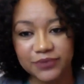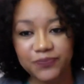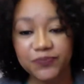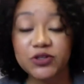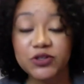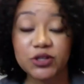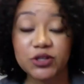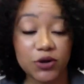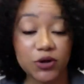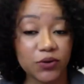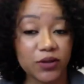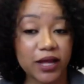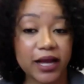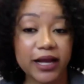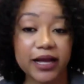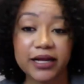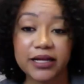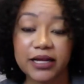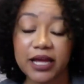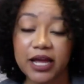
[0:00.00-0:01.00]
So like
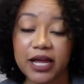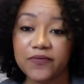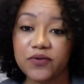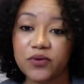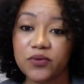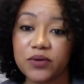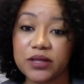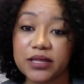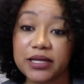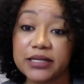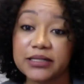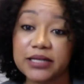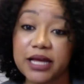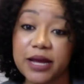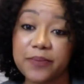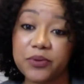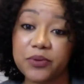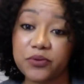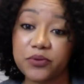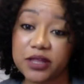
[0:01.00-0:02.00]
I gave you with the
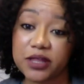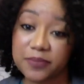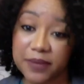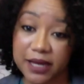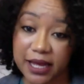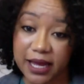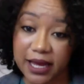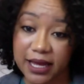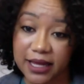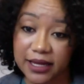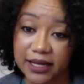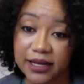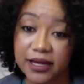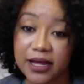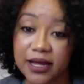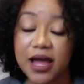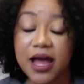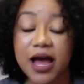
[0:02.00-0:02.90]
example with Michaela,